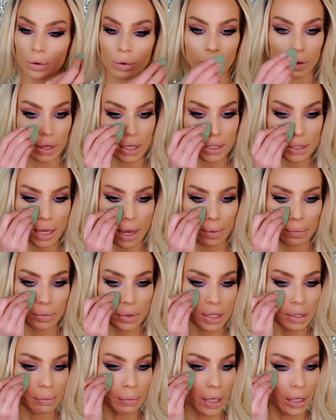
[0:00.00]
Or this
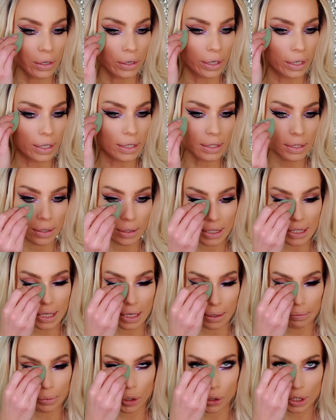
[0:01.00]
blender it's
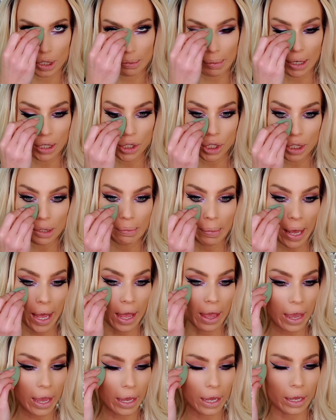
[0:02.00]
a beauty sponge. It's
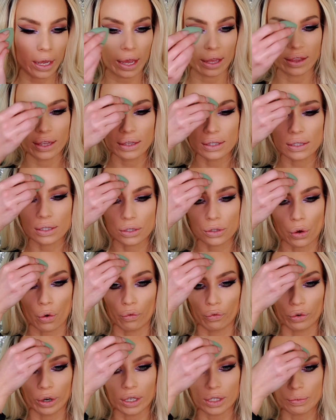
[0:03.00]
by, I think this is
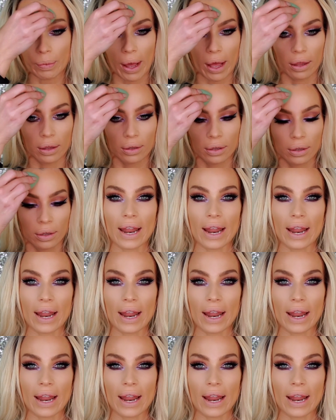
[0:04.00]
Ofra as well.